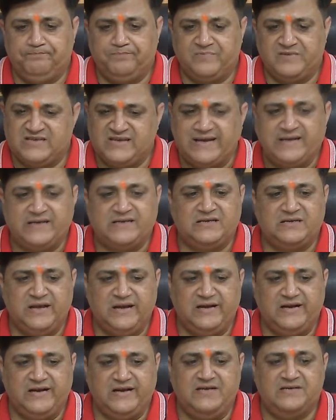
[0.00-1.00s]
6
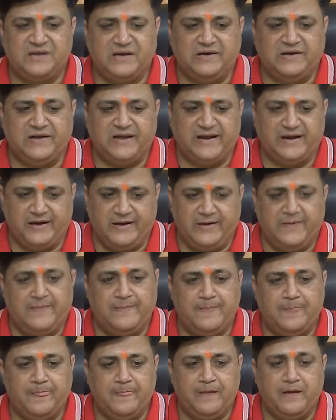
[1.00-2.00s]
degrees centigrade
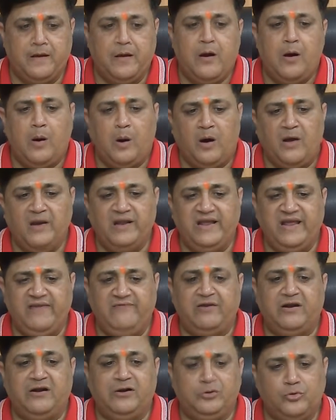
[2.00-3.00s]
or
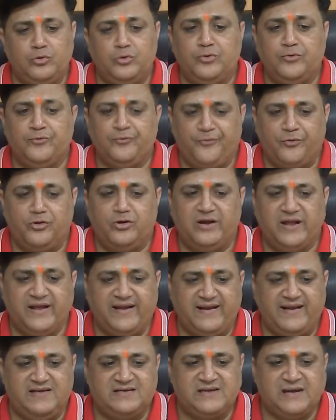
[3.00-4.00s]
even 2 to 4
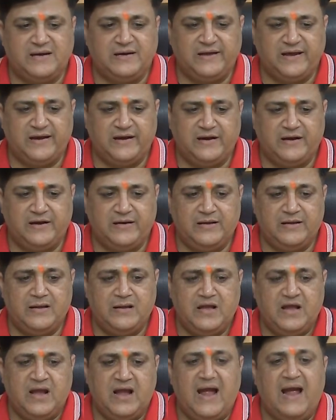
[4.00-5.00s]
degrees centigrade.
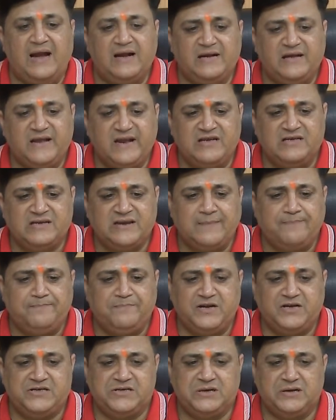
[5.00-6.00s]
At this
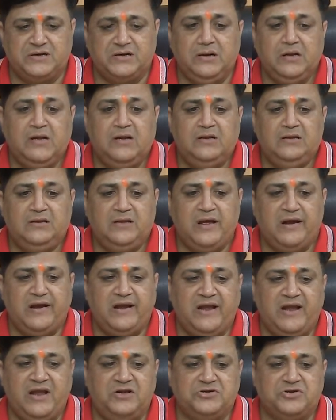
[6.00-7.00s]
temperature, the
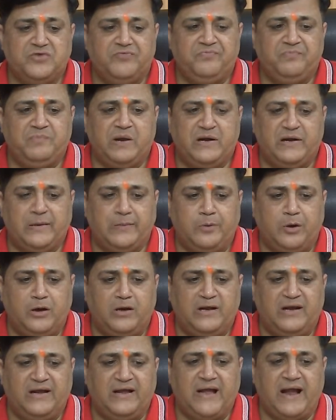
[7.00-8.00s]
range of
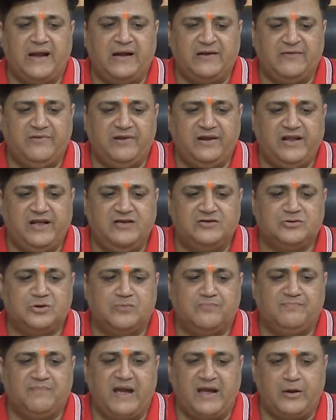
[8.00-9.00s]
metabolic activities
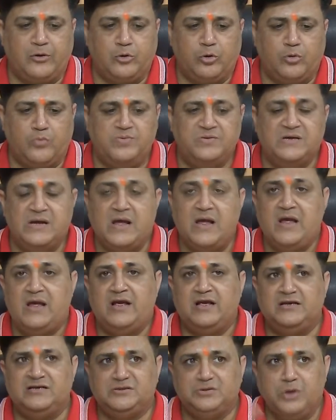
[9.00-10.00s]
of microbes
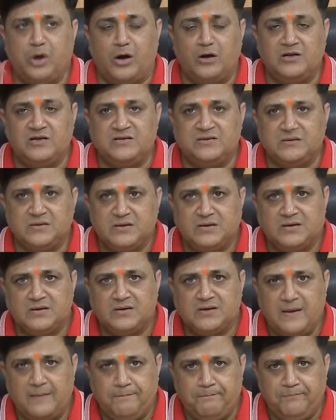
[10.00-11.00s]
is not
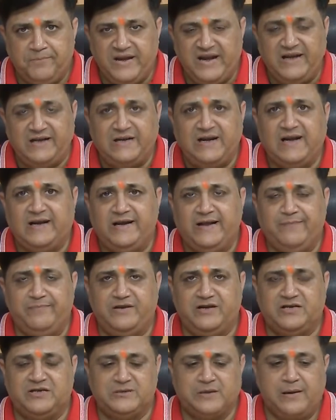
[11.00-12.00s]
completely
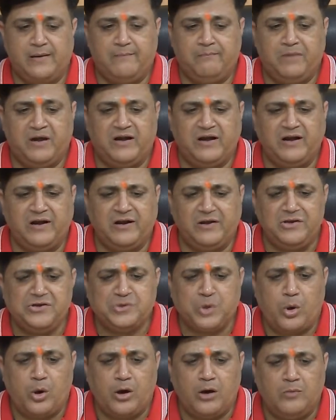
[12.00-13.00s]
diminished, but it is
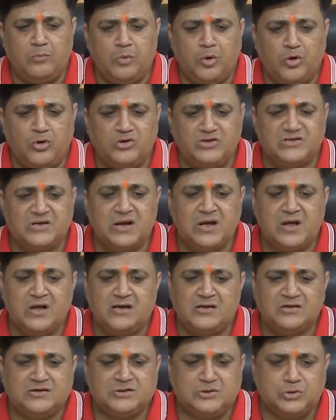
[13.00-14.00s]
almost
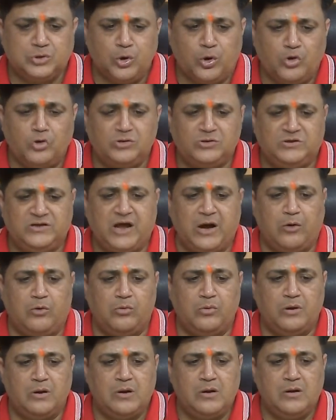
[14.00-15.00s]
slowed
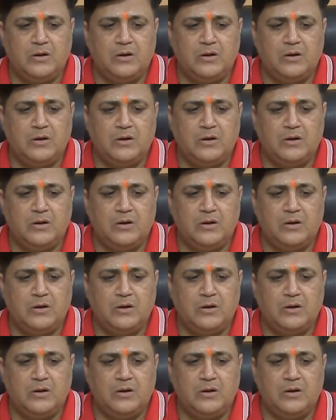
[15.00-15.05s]
down